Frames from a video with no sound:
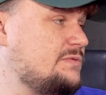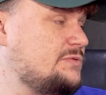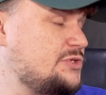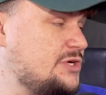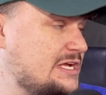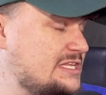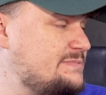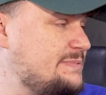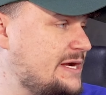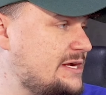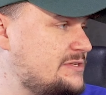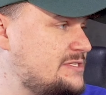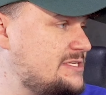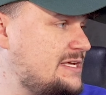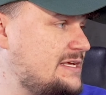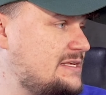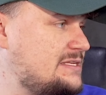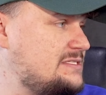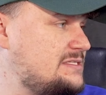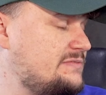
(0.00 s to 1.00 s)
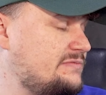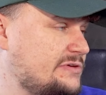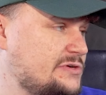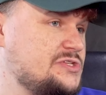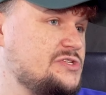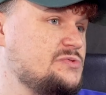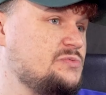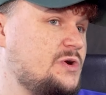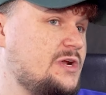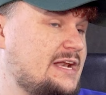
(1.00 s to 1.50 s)
transparency is
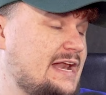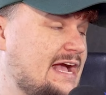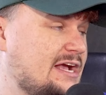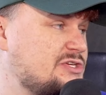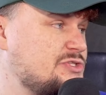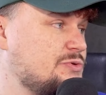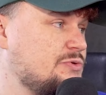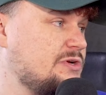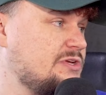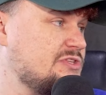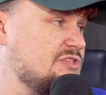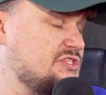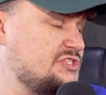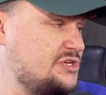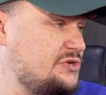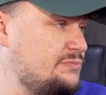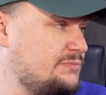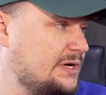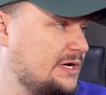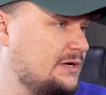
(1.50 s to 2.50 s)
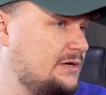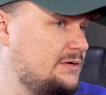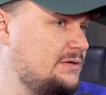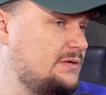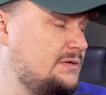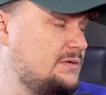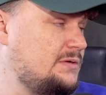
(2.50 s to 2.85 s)
versus what an actual consumer,